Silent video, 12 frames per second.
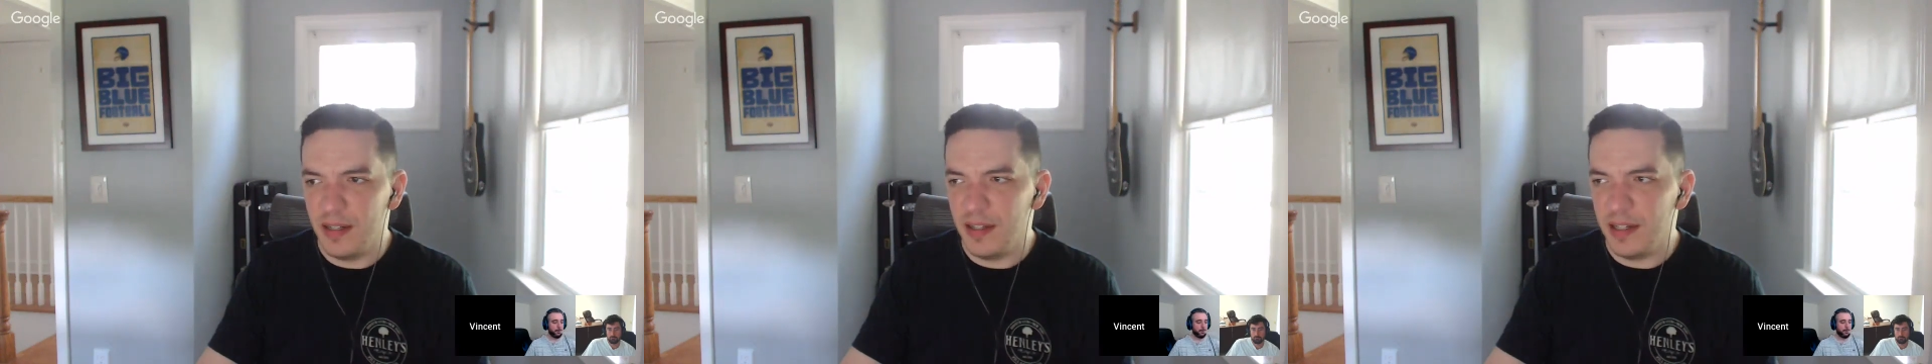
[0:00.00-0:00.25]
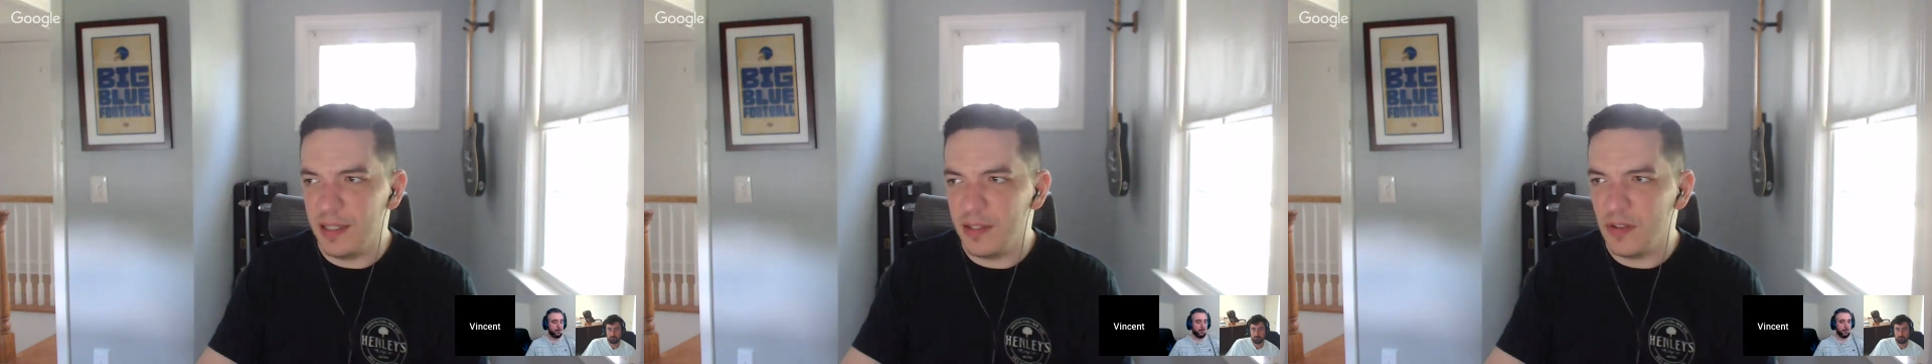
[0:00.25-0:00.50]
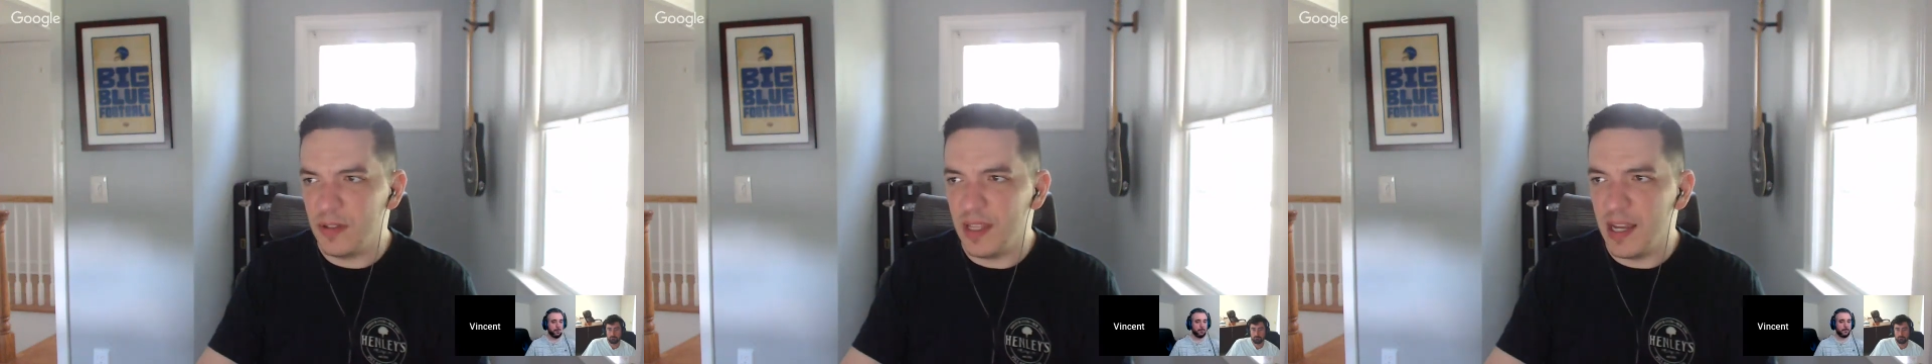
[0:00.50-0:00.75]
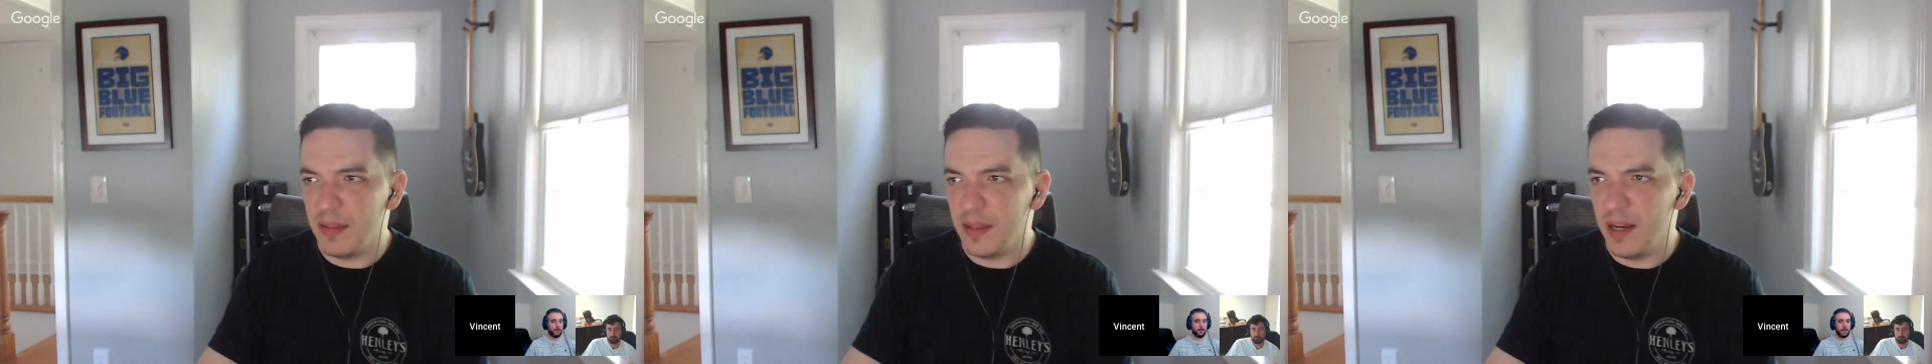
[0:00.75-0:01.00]
Like it's just
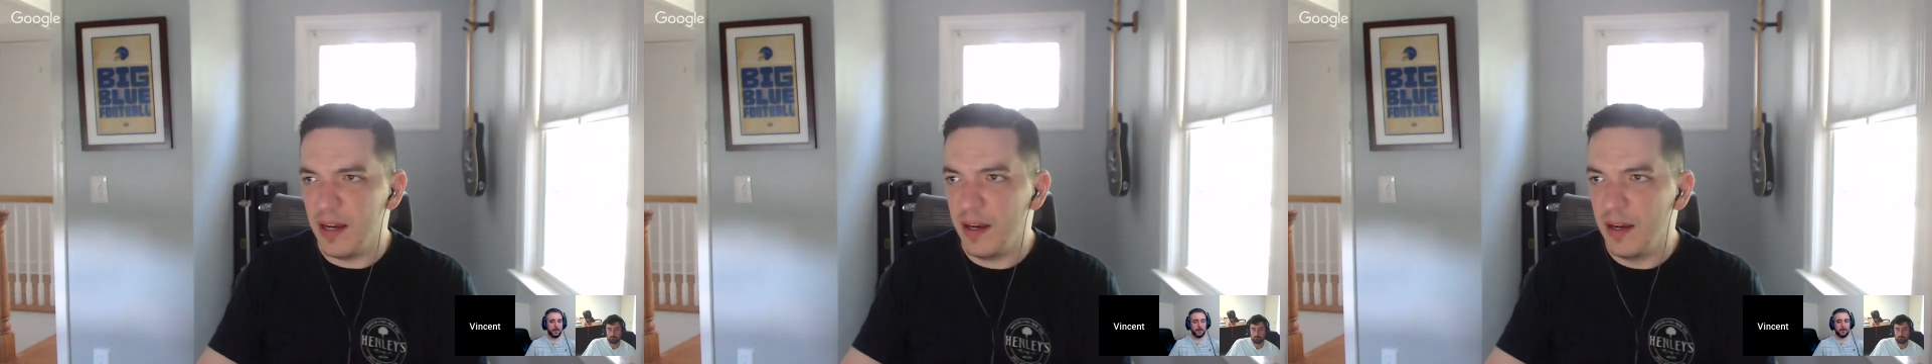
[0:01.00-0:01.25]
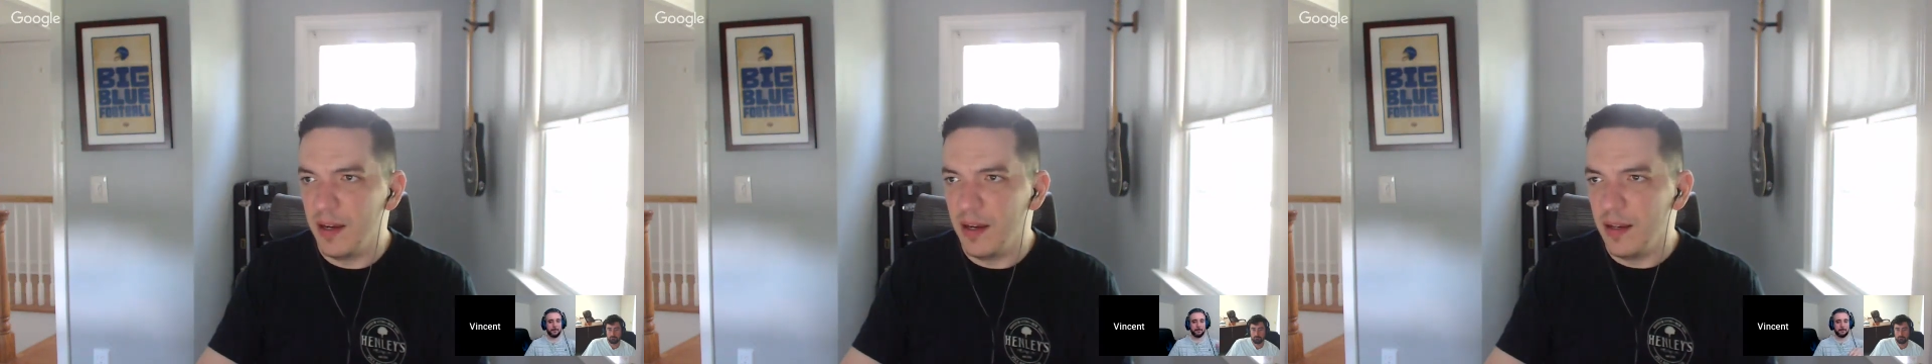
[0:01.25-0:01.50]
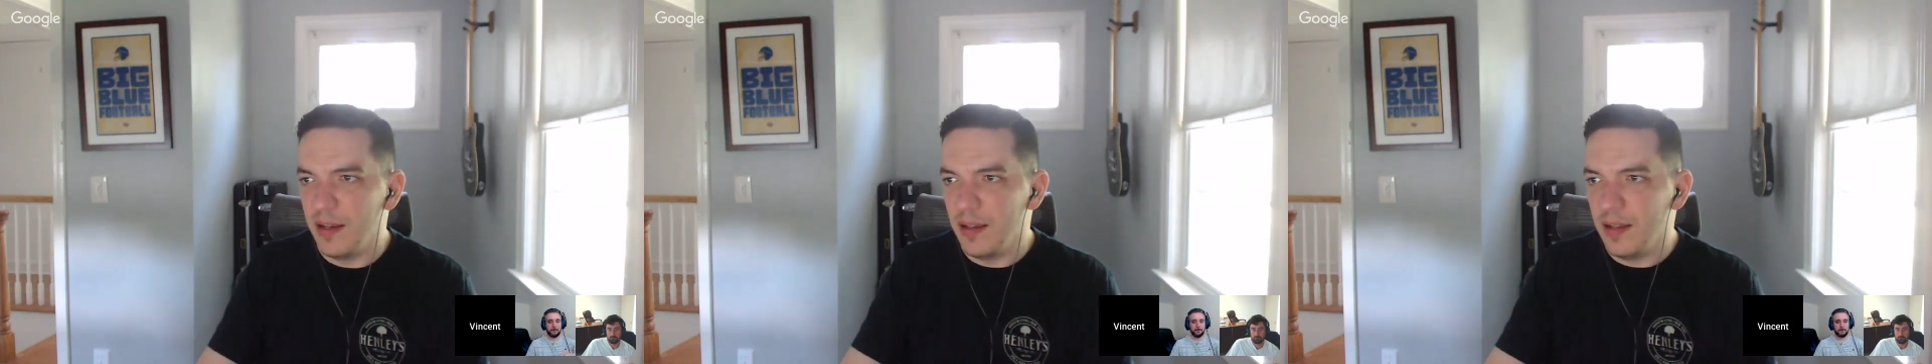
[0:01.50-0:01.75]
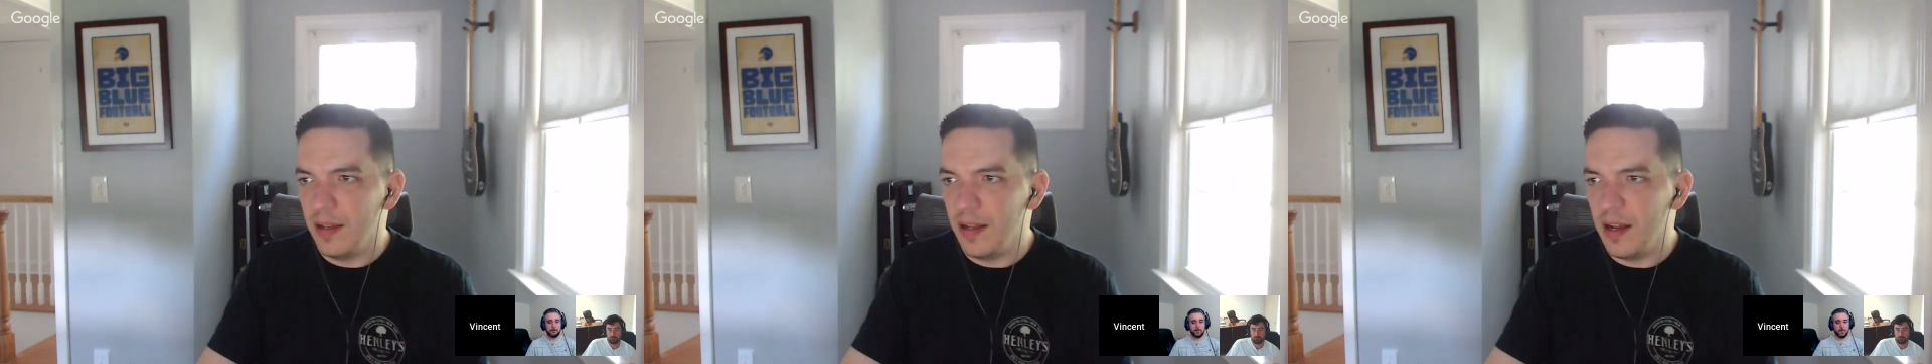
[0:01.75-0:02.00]
not there.
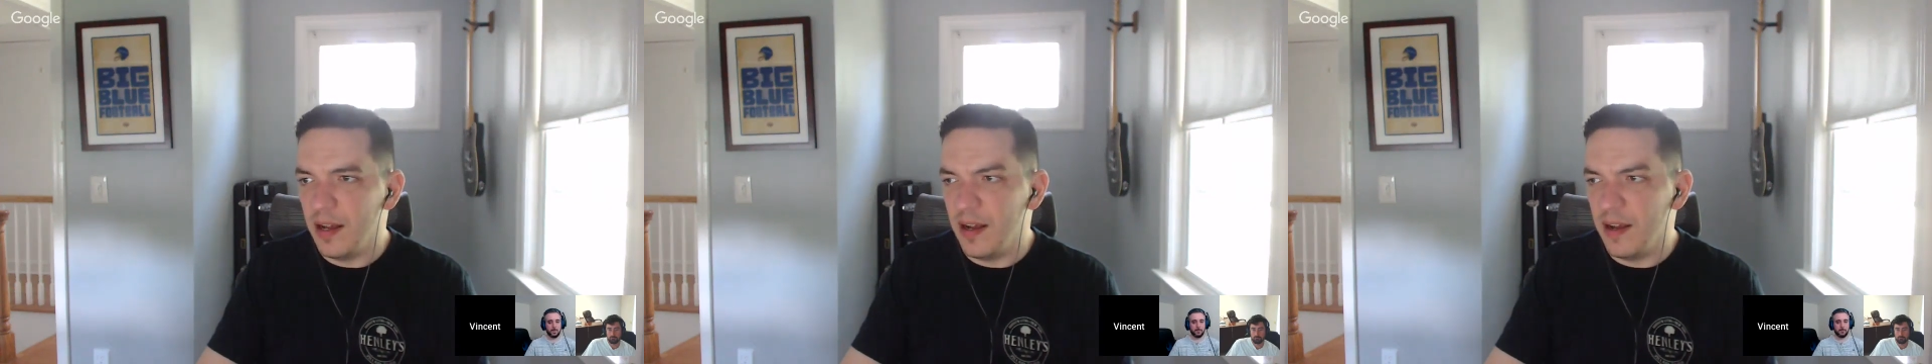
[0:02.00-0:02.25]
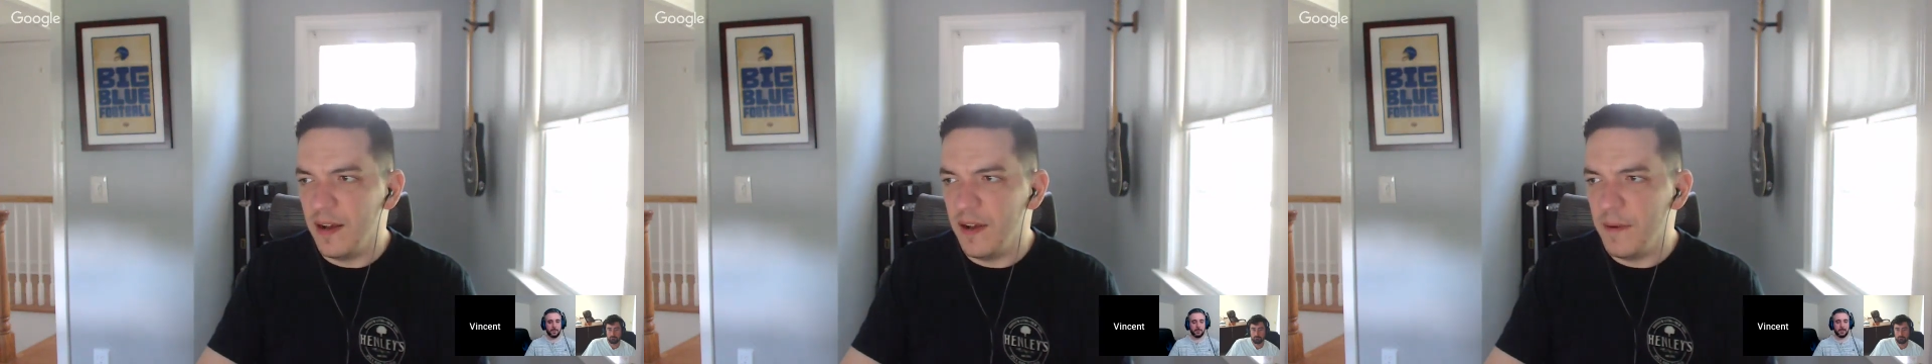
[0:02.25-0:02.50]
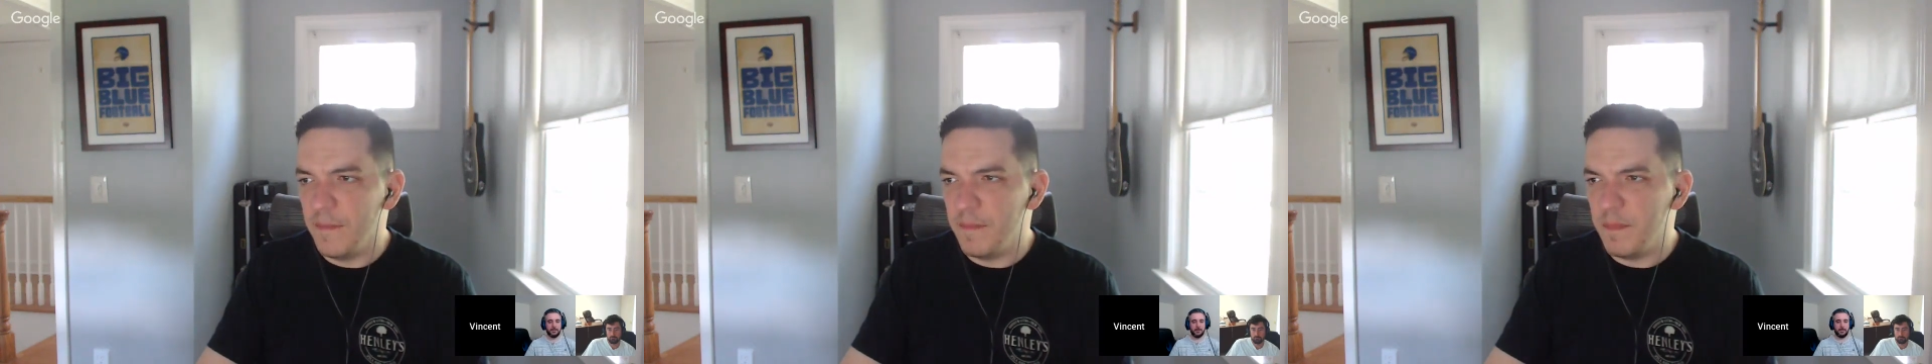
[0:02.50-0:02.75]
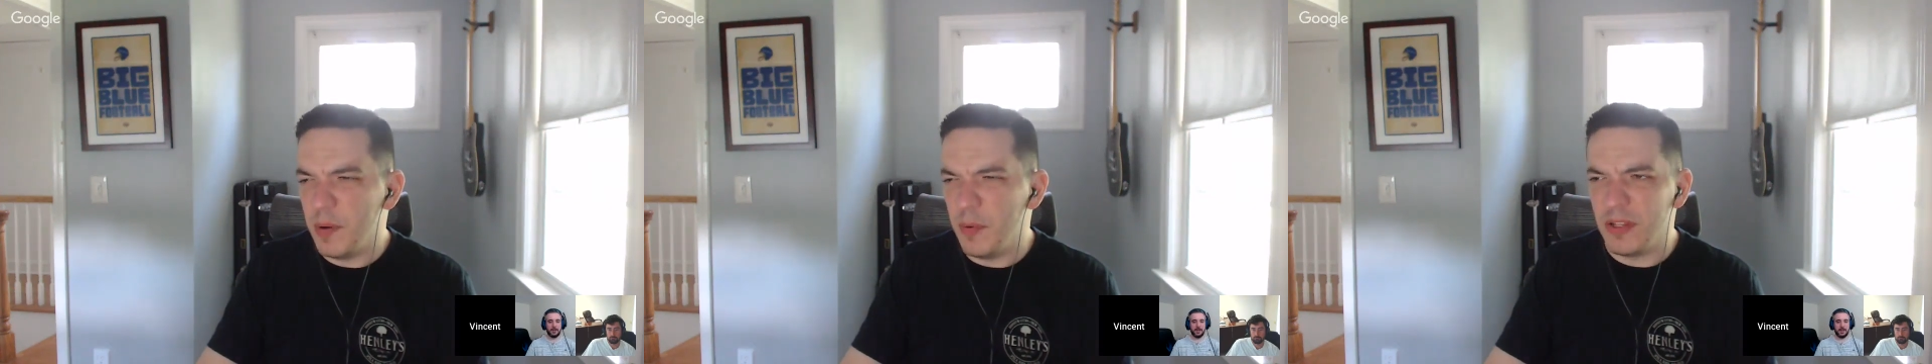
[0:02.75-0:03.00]
But we
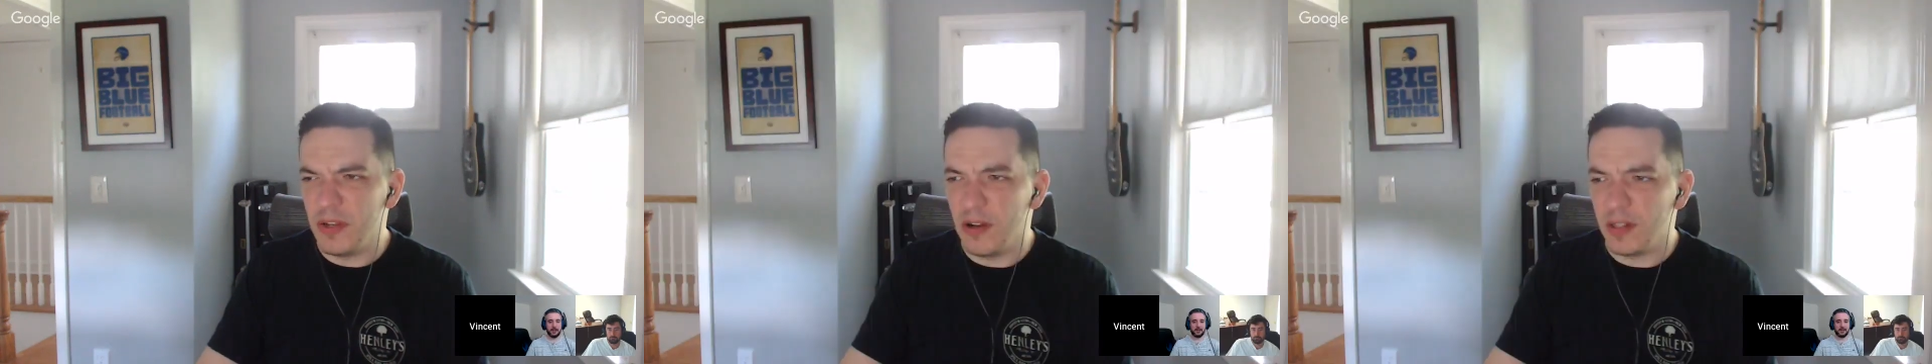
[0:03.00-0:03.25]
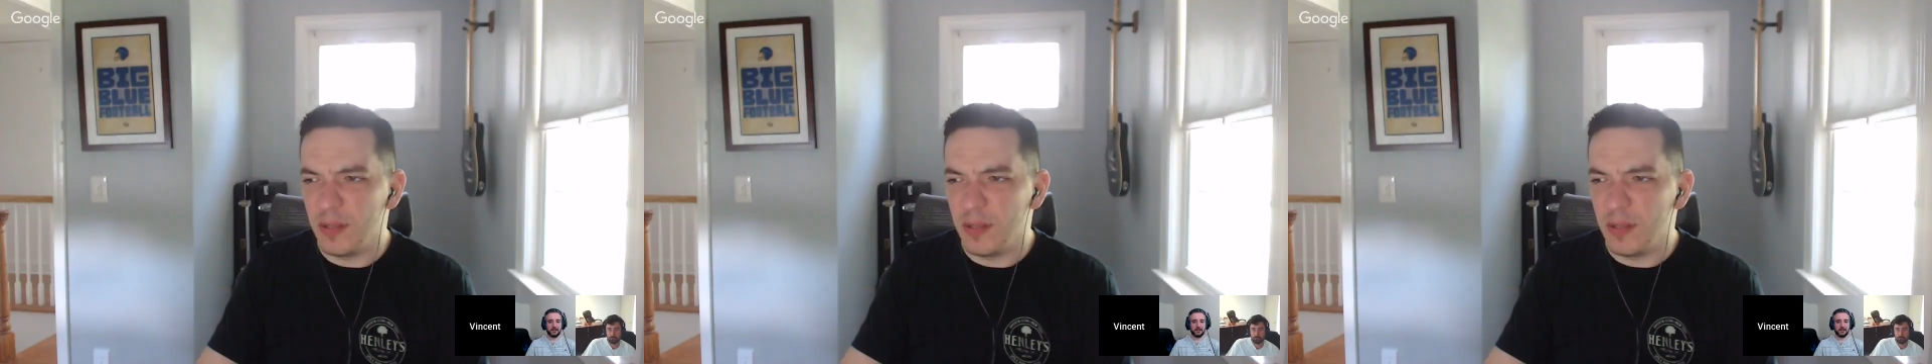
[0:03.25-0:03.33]
talked